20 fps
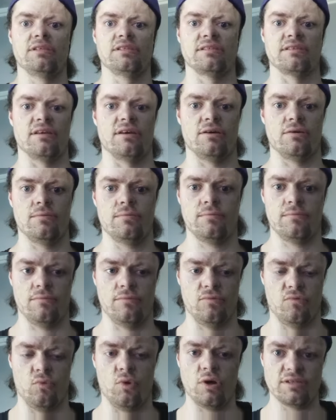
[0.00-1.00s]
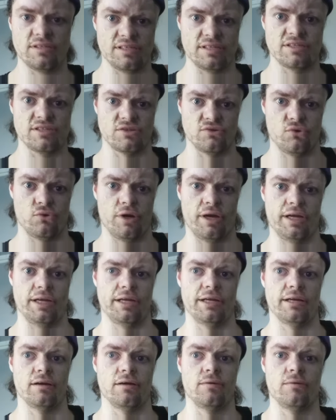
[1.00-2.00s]
So, what's the story
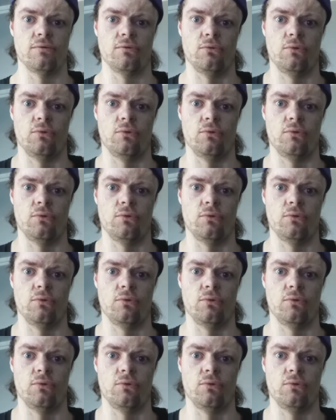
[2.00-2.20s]
here?